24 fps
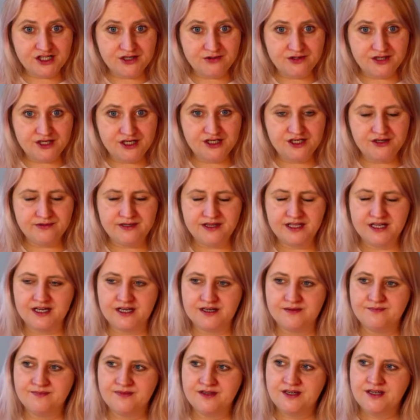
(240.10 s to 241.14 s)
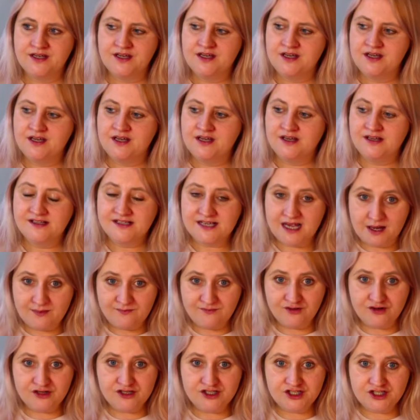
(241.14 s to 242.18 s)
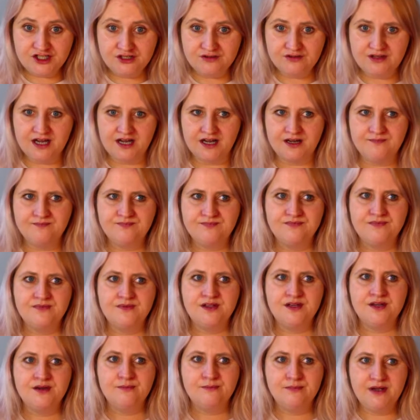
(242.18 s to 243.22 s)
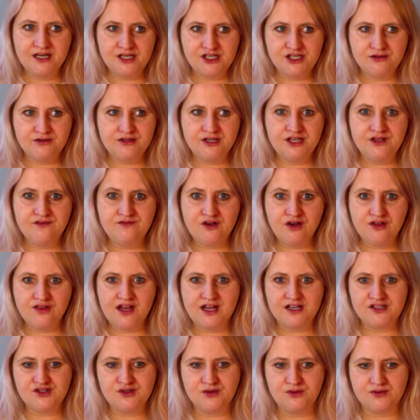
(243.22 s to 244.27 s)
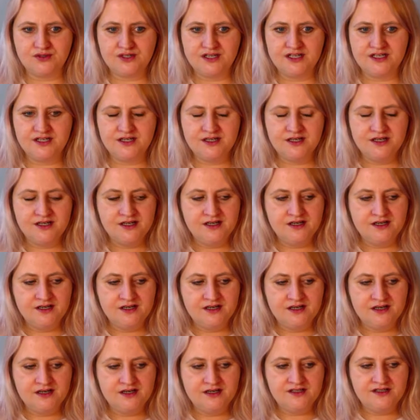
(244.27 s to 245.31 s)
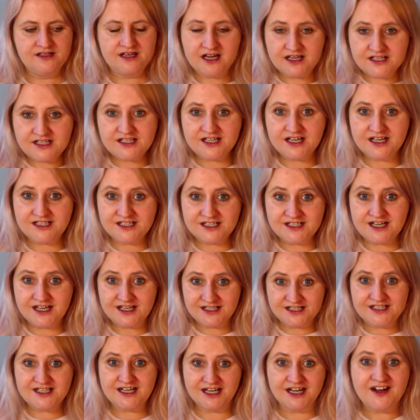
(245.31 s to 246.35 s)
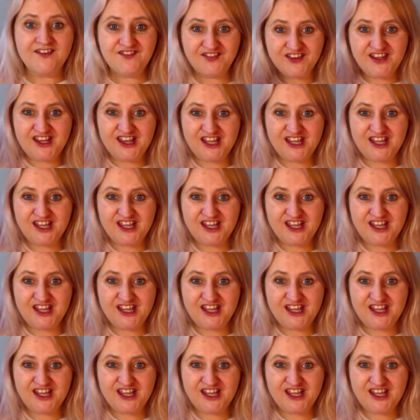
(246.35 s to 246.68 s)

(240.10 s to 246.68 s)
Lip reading: sure that you're doing that. Time for you to do that. Make sure that you've got that sorted. Da-di-da-di-da-di-da.